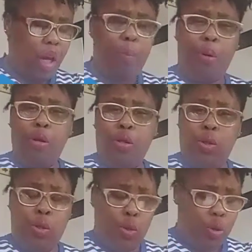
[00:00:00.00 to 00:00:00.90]
a
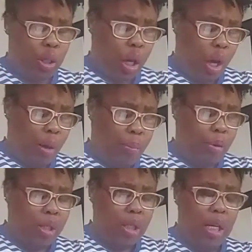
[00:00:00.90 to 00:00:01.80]
person whose
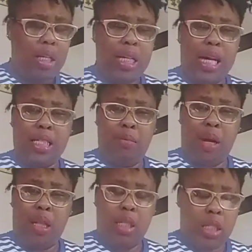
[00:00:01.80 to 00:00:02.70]
personality has a
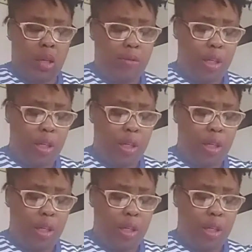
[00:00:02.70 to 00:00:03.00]
balance of